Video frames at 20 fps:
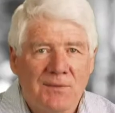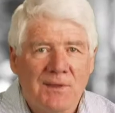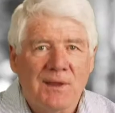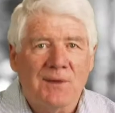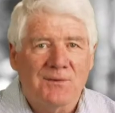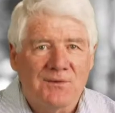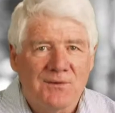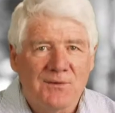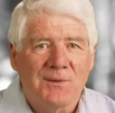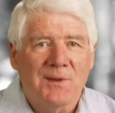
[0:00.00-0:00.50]

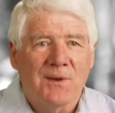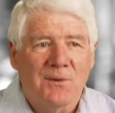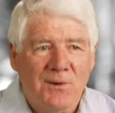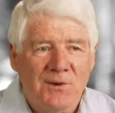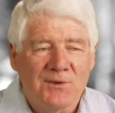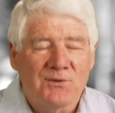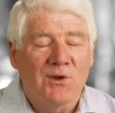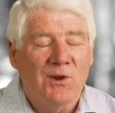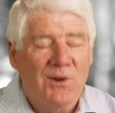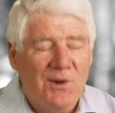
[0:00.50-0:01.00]
That
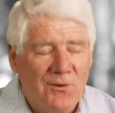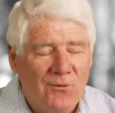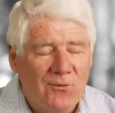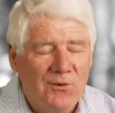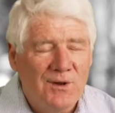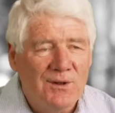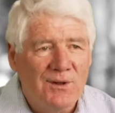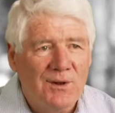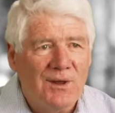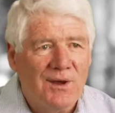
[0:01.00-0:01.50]
was a
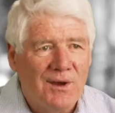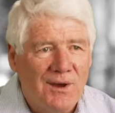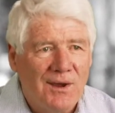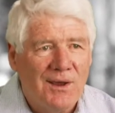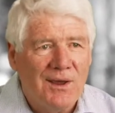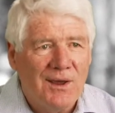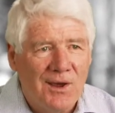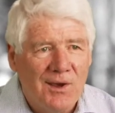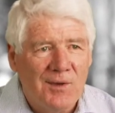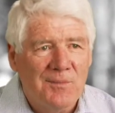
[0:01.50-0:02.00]
real
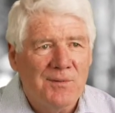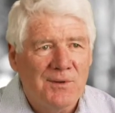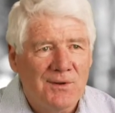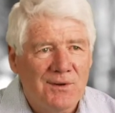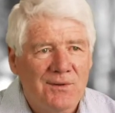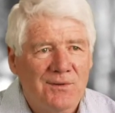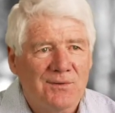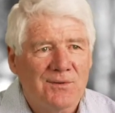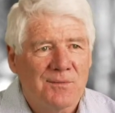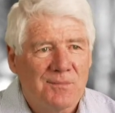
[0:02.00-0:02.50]

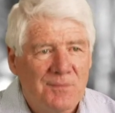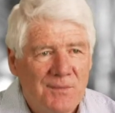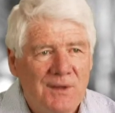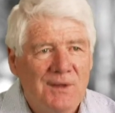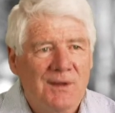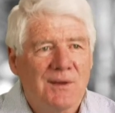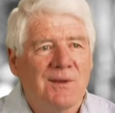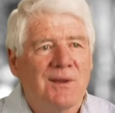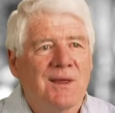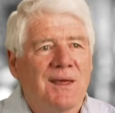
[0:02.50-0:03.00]
eye-opener to
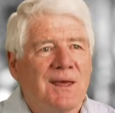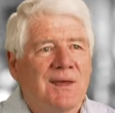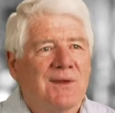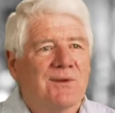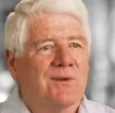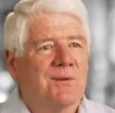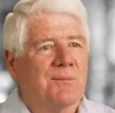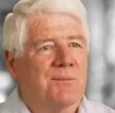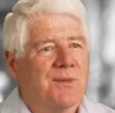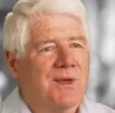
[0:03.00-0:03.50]
me,
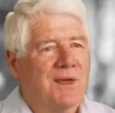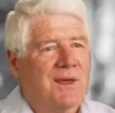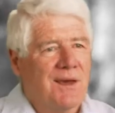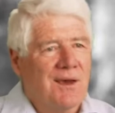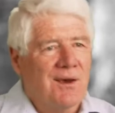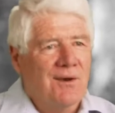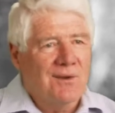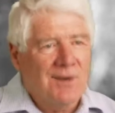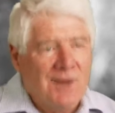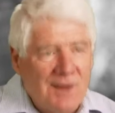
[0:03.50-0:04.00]
to be
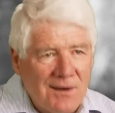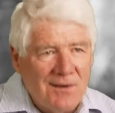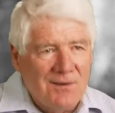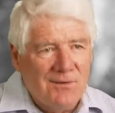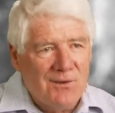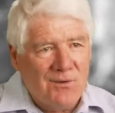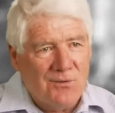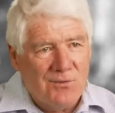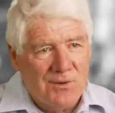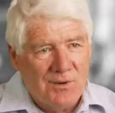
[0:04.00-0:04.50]
out
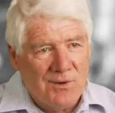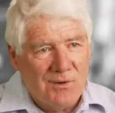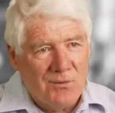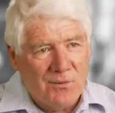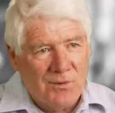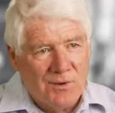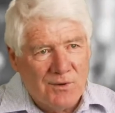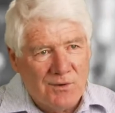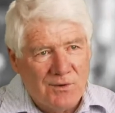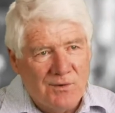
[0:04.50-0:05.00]
in the real
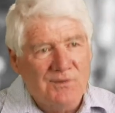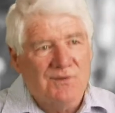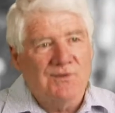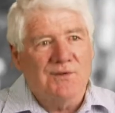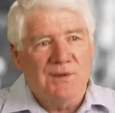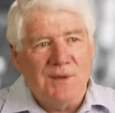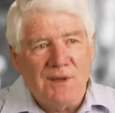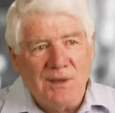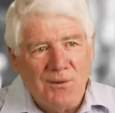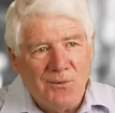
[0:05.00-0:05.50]
world and
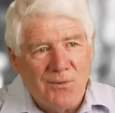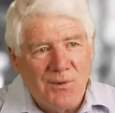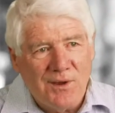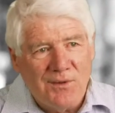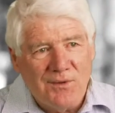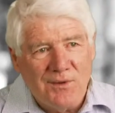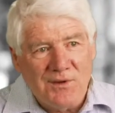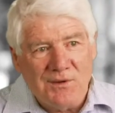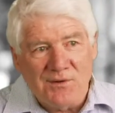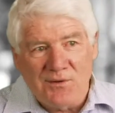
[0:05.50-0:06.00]
see
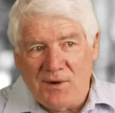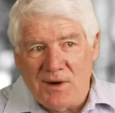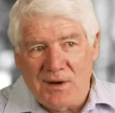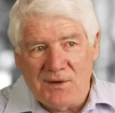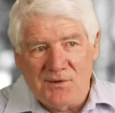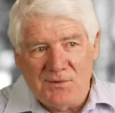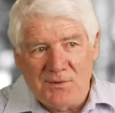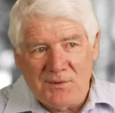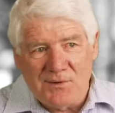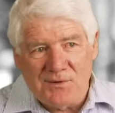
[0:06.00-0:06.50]
where these
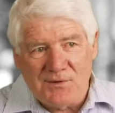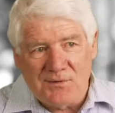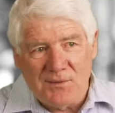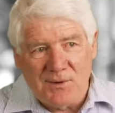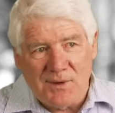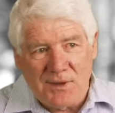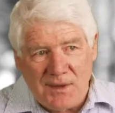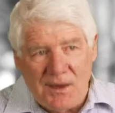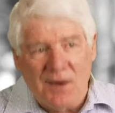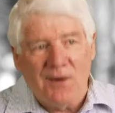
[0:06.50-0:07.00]
graduates
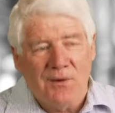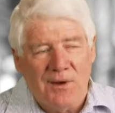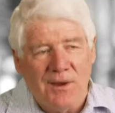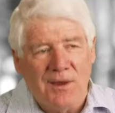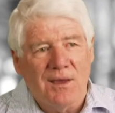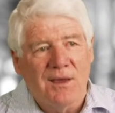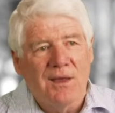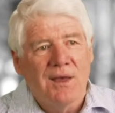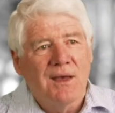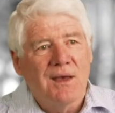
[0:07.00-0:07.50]
were
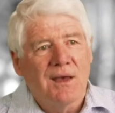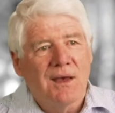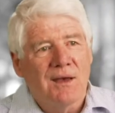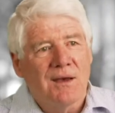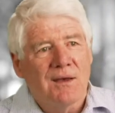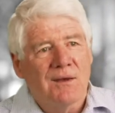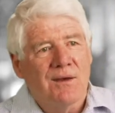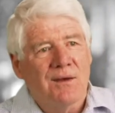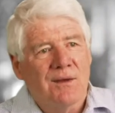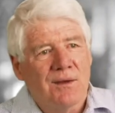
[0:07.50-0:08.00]
going,
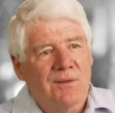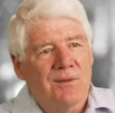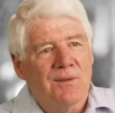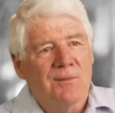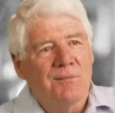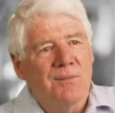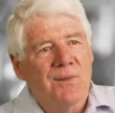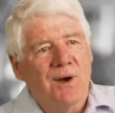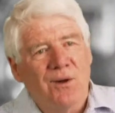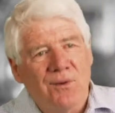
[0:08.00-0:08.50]
the
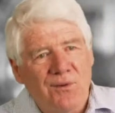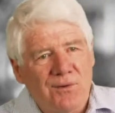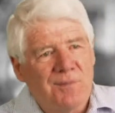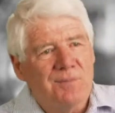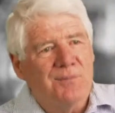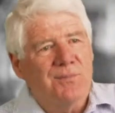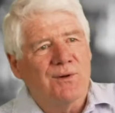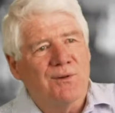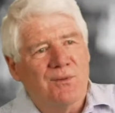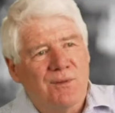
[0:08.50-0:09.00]

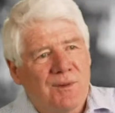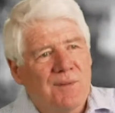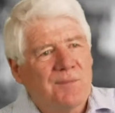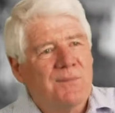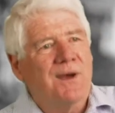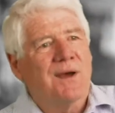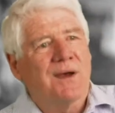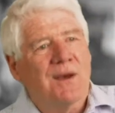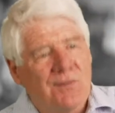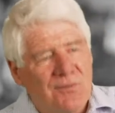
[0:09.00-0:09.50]
multiple
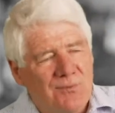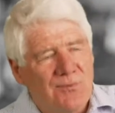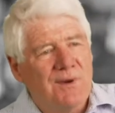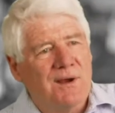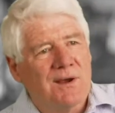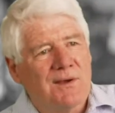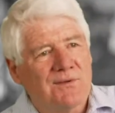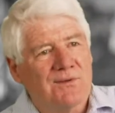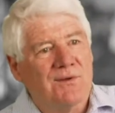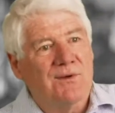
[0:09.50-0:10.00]

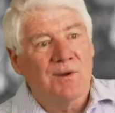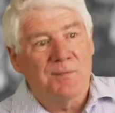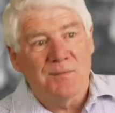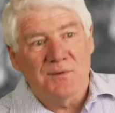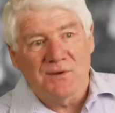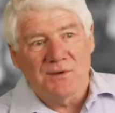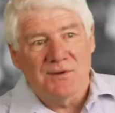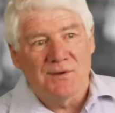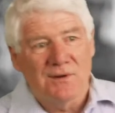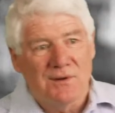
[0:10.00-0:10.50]
pathways and
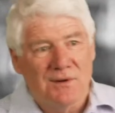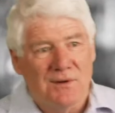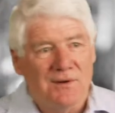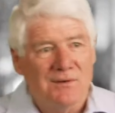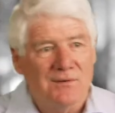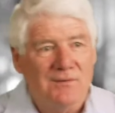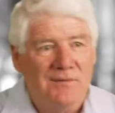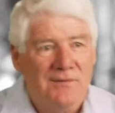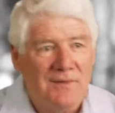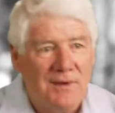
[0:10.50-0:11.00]

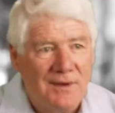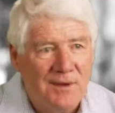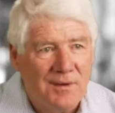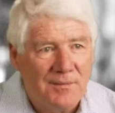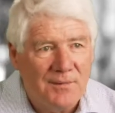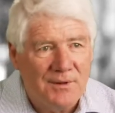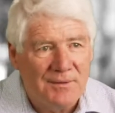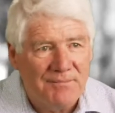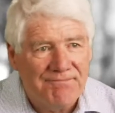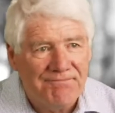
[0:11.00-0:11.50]
opportunities
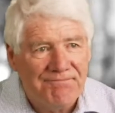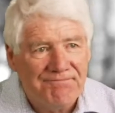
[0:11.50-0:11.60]
available.